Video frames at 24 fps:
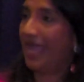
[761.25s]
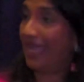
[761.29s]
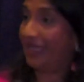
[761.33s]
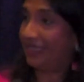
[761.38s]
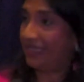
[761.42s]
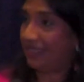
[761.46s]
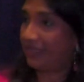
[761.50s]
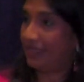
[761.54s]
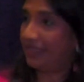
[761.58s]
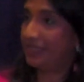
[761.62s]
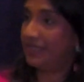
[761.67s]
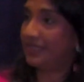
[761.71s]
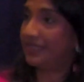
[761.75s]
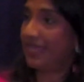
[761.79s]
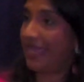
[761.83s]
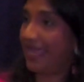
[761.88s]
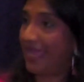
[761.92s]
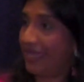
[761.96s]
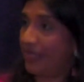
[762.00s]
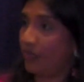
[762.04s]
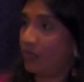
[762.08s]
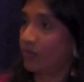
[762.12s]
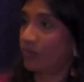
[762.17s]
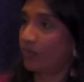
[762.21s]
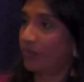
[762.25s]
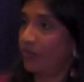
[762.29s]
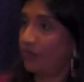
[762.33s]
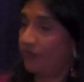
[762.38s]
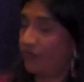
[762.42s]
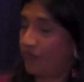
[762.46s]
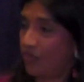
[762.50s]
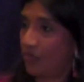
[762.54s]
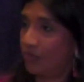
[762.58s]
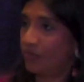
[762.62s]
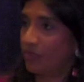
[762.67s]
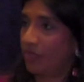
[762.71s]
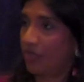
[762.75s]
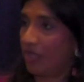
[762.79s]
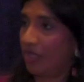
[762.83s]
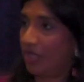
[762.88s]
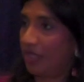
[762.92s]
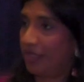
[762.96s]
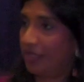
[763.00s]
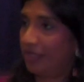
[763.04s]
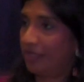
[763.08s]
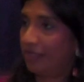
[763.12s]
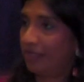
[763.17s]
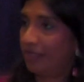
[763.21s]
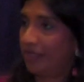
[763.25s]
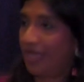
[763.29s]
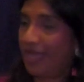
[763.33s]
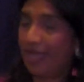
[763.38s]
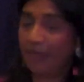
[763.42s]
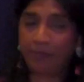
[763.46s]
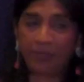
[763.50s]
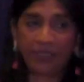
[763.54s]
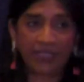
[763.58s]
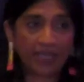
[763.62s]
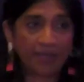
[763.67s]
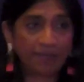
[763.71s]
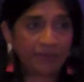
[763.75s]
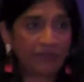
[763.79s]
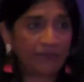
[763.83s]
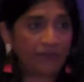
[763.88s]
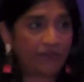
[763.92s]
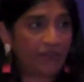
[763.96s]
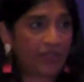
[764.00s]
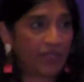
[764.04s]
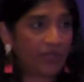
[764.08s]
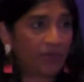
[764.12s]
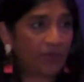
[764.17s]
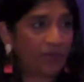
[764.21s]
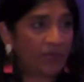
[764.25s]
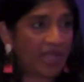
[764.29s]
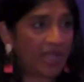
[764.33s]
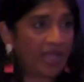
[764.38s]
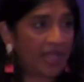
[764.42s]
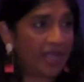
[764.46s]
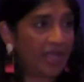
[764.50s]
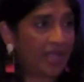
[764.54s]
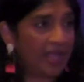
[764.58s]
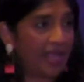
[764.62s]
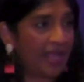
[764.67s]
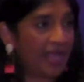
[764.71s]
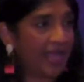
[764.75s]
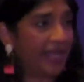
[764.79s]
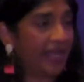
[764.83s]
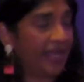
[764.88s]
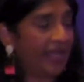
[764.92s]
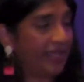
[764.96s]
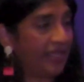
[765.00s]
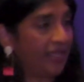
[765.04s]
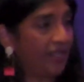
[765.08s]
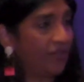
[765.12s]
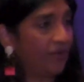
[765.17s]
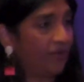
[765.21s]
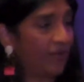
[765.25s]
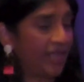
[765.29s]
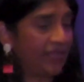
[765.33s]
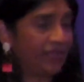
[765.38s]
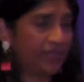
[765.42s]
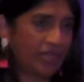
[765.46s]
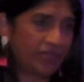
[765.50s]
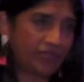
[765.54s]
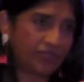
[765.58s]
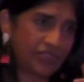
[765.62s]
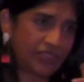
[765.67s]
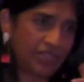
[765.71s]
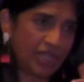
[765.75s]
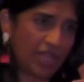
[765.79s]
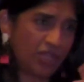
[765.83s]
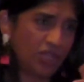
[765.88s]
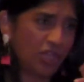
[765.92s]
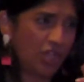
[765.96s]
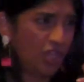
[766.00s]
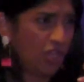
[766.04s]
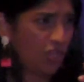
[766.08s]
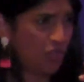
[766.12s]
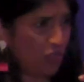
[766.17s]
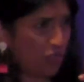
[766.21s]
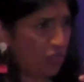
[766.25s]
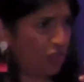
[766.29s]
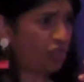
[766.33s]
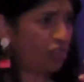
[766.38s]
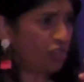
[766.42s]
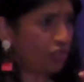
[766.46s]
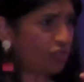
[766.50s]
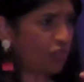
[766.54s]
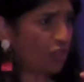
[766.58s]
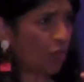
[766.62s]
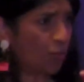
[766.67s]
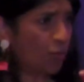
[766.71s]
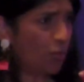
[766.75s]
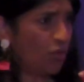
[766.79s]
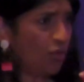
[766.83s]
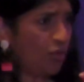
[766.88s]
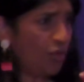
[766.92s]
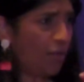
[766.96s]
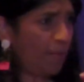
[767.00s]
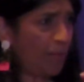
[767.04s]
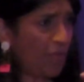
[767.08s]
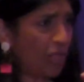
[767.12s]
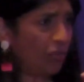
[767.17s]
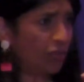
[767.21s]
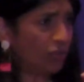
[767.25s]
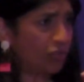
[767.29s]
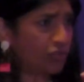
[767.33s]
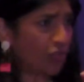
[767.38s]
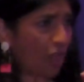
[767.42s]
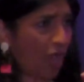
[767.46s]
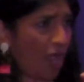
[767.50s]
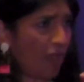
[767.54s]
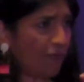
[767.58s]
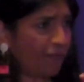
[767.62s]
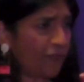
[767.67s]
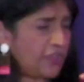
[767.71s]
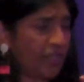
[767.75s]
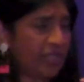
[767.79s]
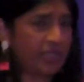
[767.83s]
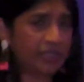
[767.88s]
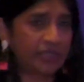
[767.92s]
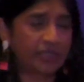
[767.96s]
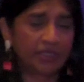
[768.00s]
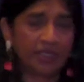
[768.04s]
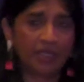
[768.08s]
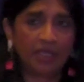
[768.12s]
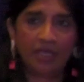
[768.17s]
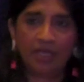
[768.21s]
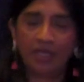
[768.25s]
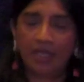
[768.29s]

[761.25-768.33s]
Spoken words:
I get this angry phone call. I pick up the phone, and I hear on the other side, "Is this Aruna Miller's office?"